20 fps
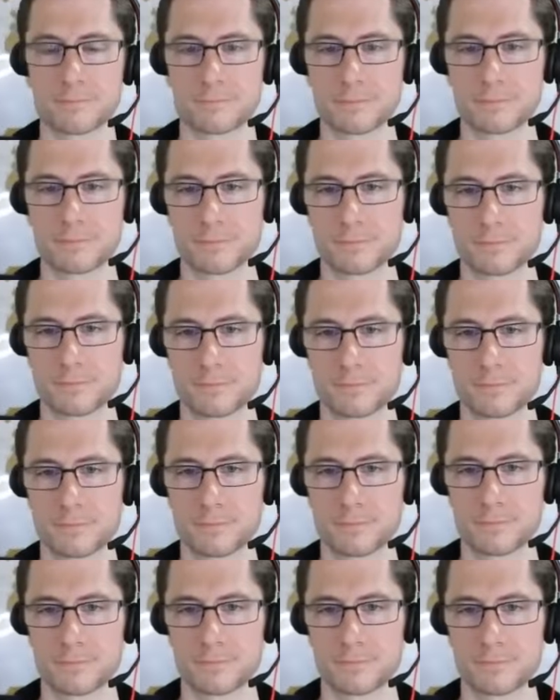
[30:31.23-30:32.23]

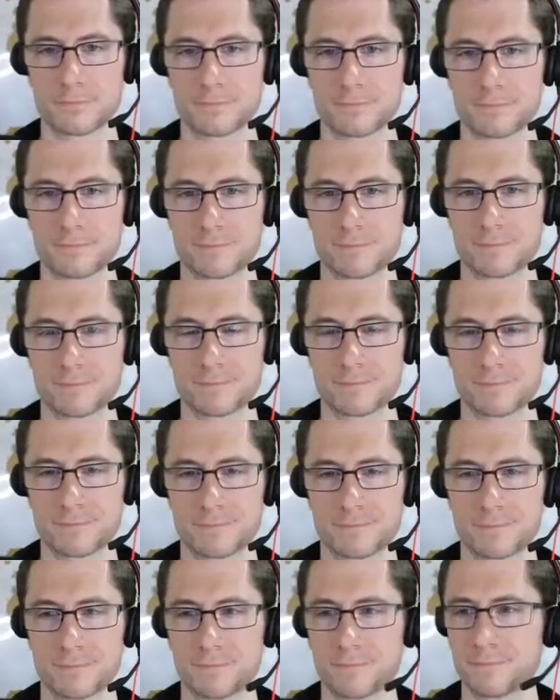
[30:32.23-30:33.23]

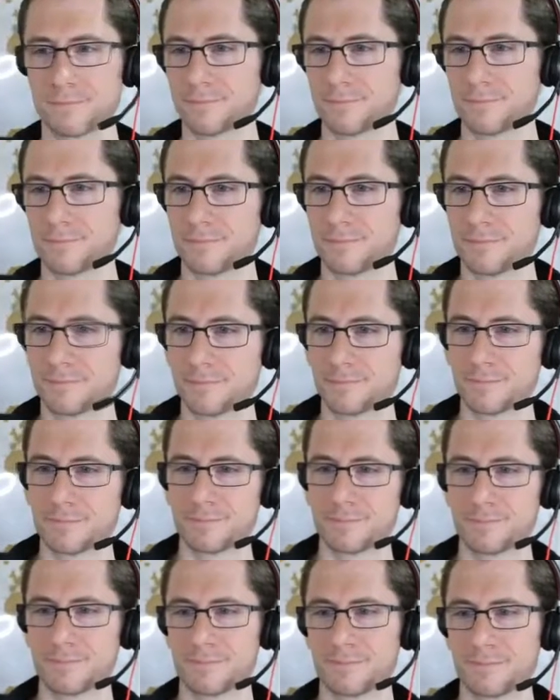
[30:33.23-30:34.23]

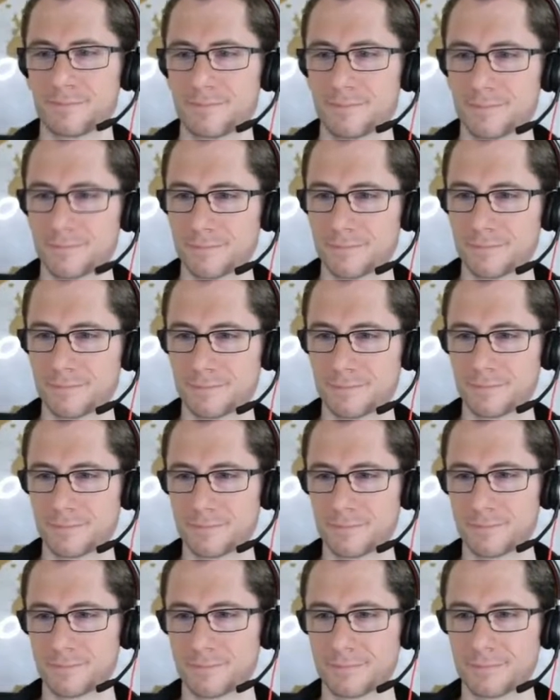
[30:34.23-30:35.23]

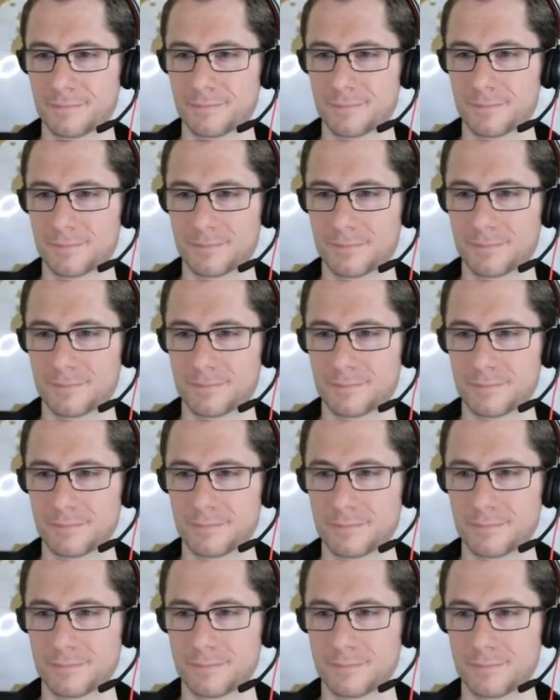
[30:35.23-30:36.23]

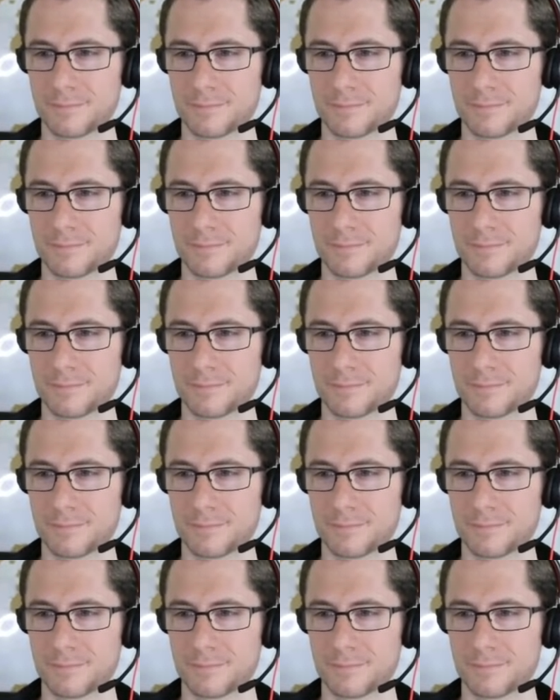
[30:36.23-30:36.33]
This person isn't speaking.